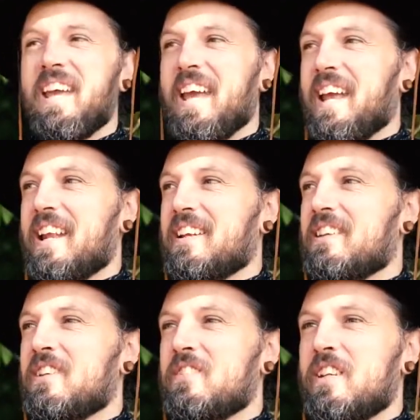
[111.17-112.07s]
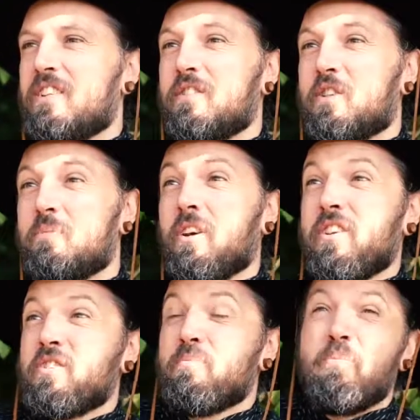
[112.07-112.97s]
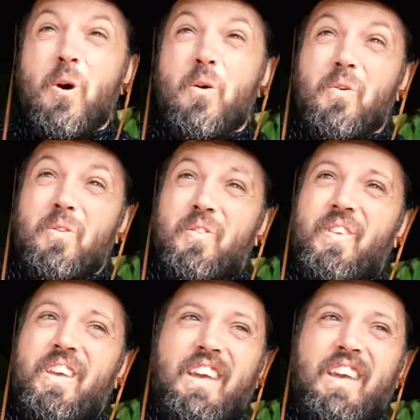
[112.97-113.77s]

and you need to experience both.